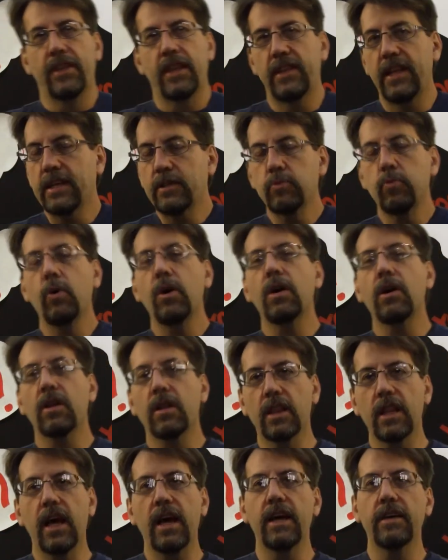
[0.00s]
That's what our
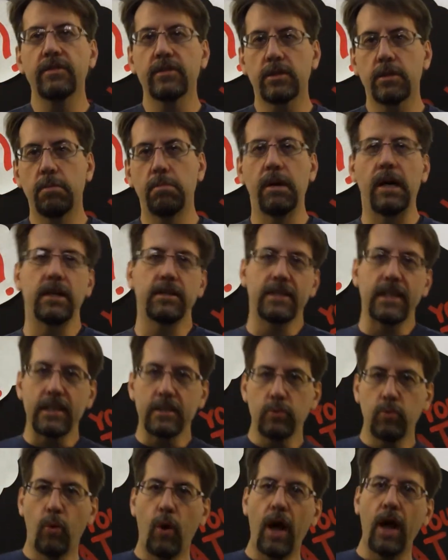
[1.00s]
lives are about.
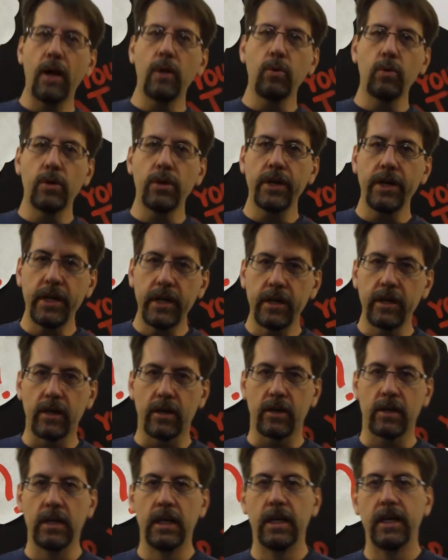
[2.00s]
That's why we're
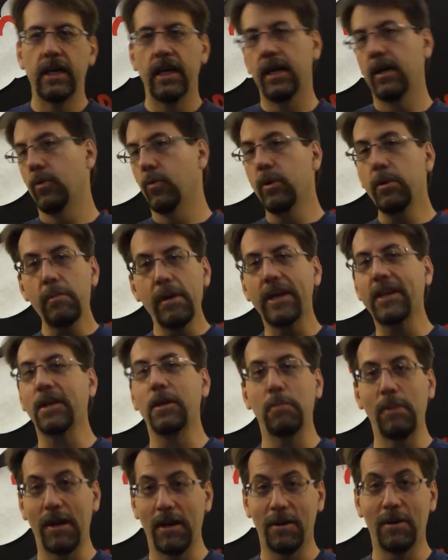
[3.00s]
here. Now, we make it
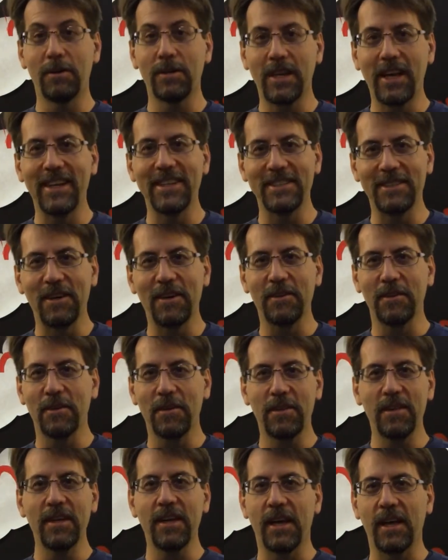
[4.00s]
about all kinds of other
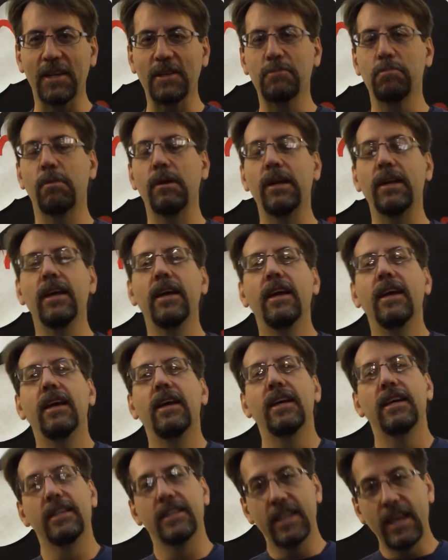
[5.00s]
things, but
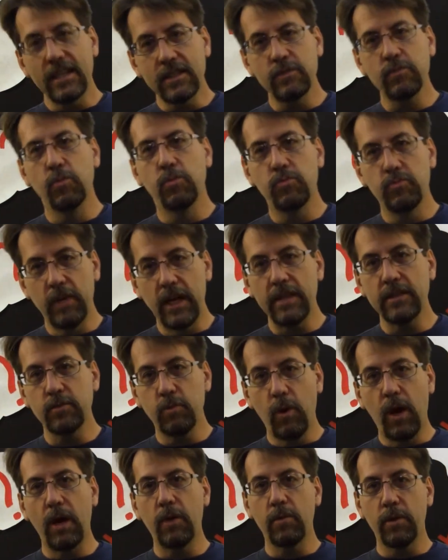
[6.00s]
that's
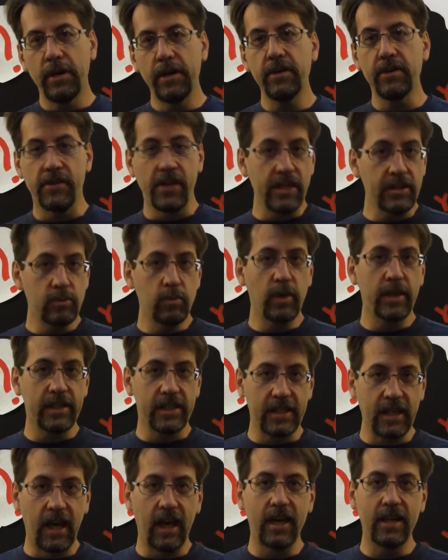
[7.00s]
why we're here. That's why
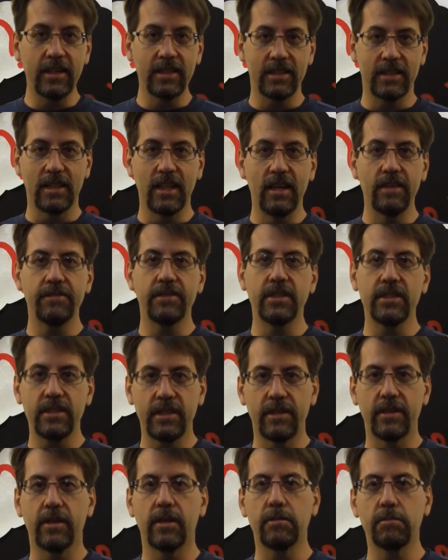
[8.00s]
God has left us
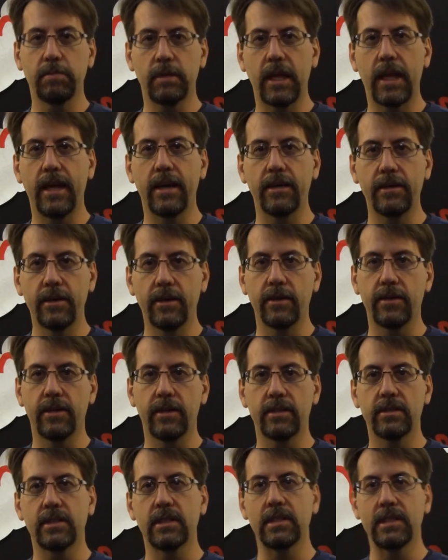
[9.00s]
here on planet Earth,
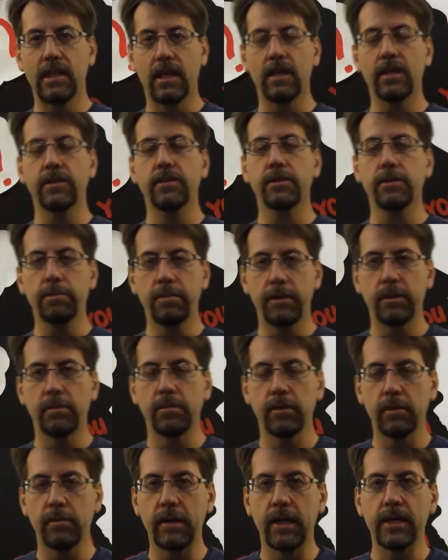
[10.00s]
is to tell other
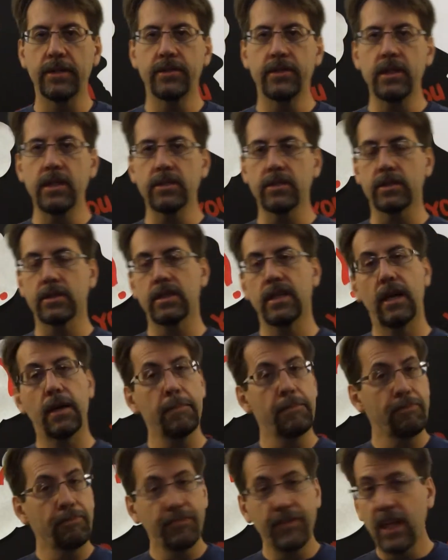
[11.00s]
people about Jesus. Now,
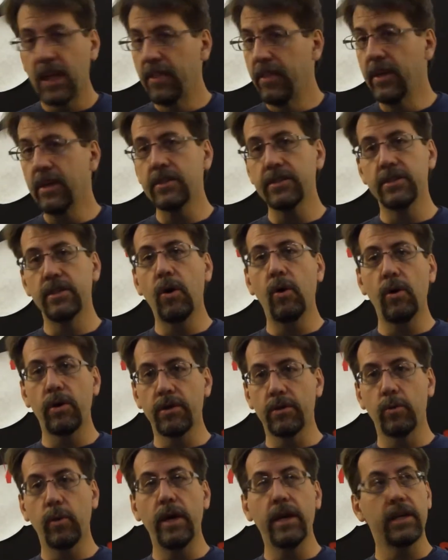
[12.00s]
there's no
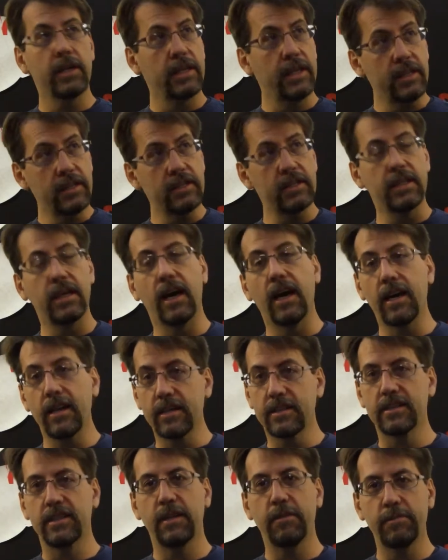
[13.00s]
other way to get to God
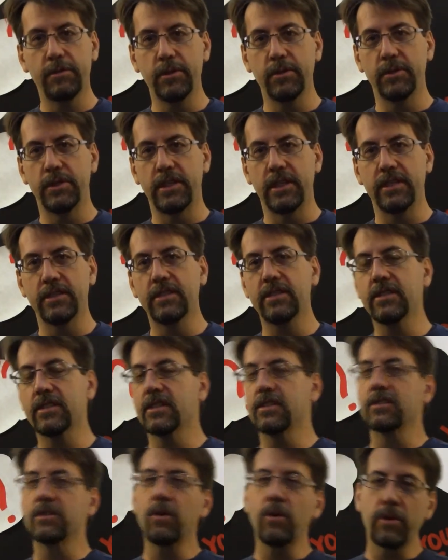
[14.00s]
except through Jesus.
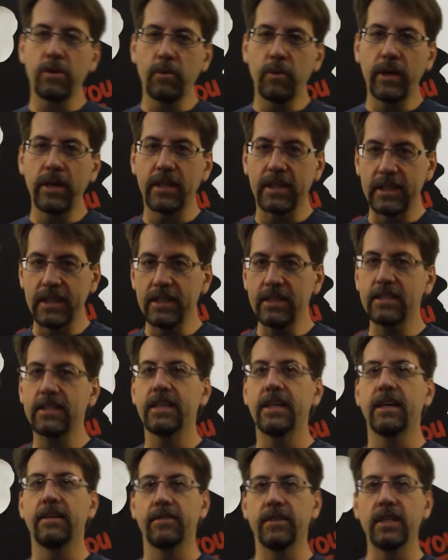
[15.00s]
There's no other way to get to
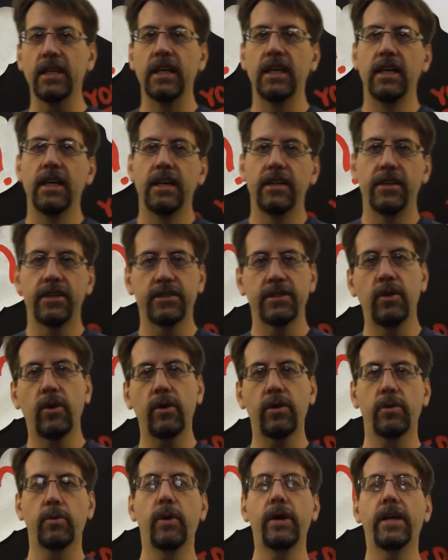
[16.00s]
heaven. There's no
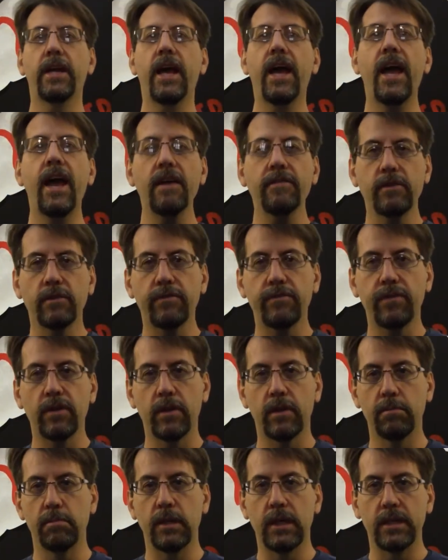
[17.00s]
other way to have a
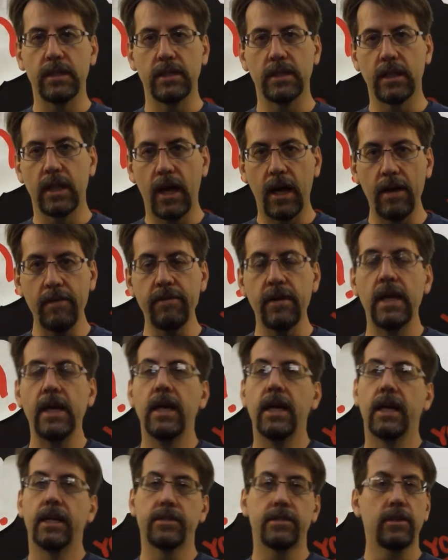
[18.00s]
full, abundant life.
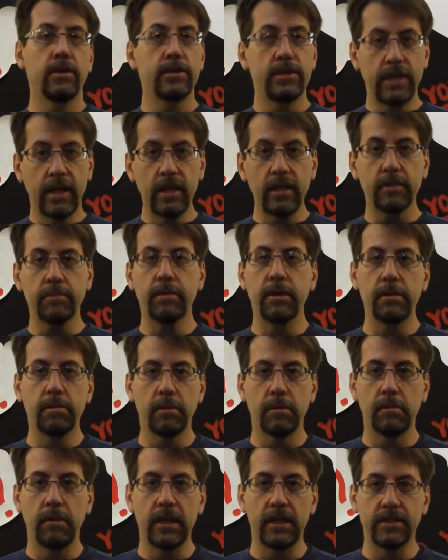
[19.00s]
And so telling
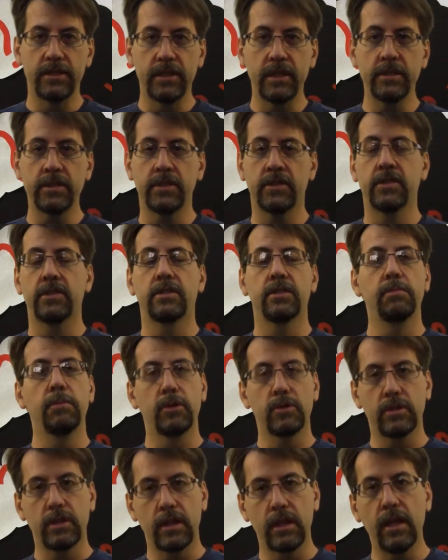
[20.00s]
people about Jesus is the
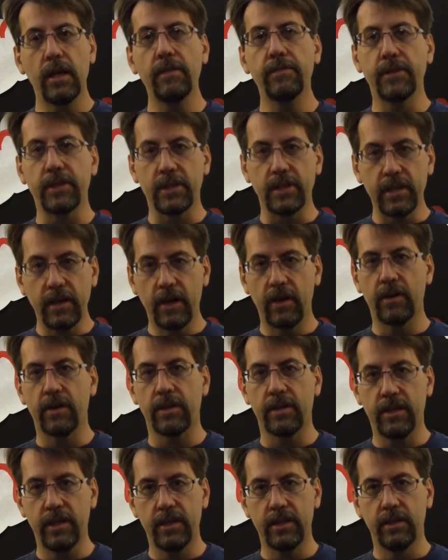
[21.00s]
most loving,
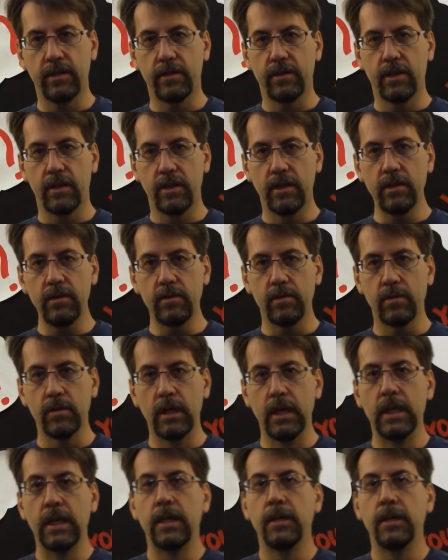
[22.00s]
caring thing you can do.